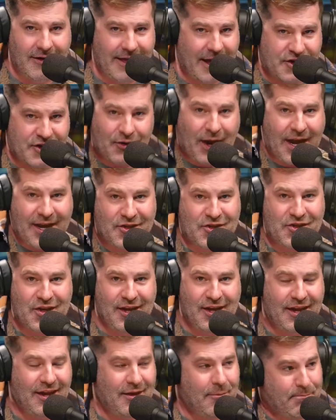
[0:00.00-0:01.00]
That's right.
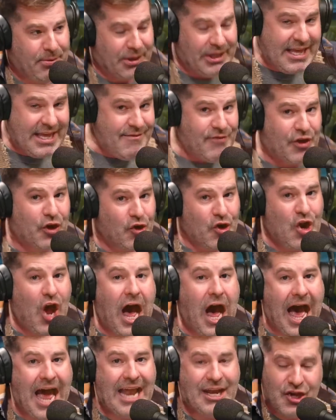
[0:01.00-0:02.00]
Believe it or
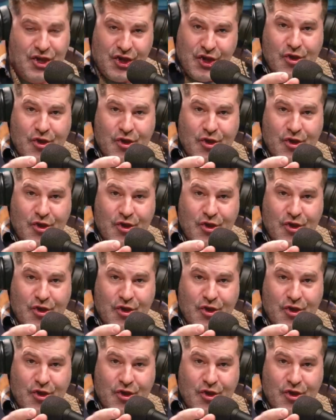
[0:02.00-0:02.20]
not,